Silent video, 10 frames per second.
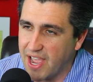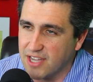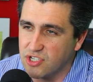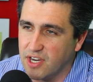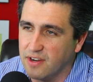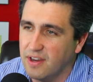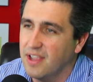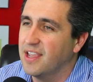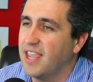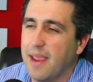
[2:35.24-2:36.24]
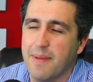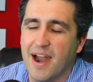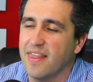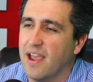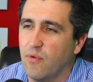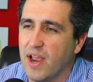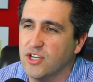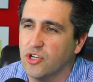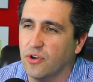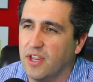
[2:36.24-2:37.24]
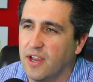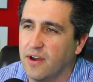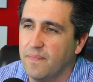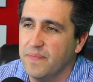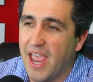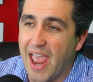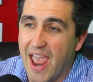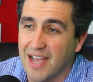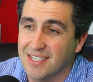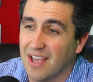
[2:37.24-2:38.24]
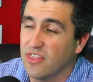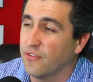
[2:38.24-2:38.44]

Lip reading: last year. Came out of that redshirt year as the